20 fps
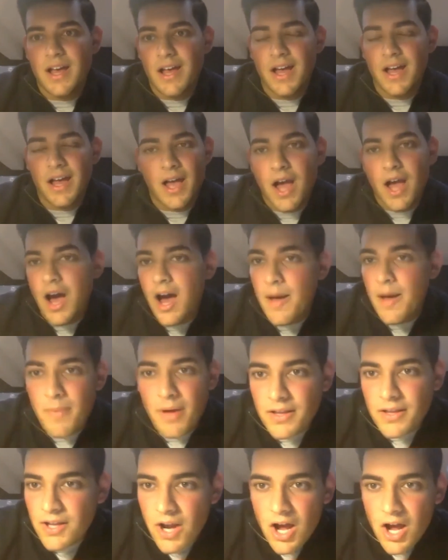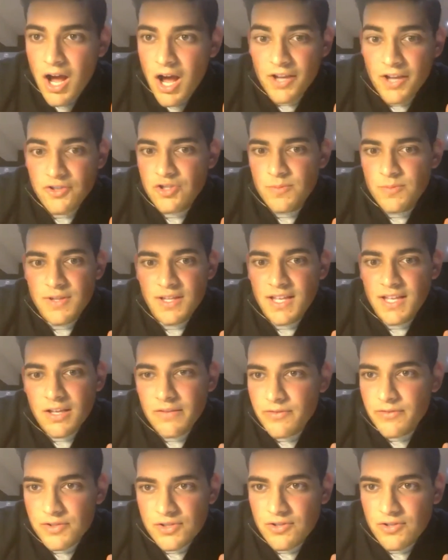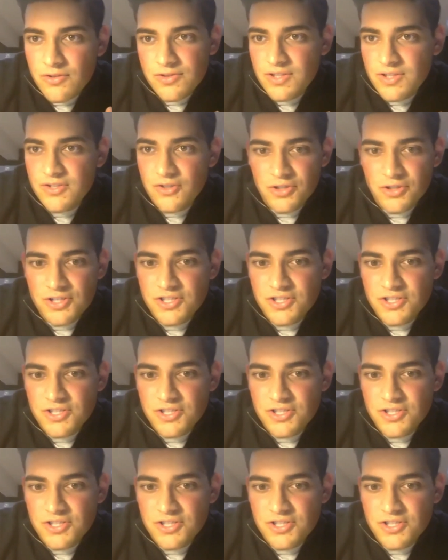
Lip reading: I used to be the king of excuses.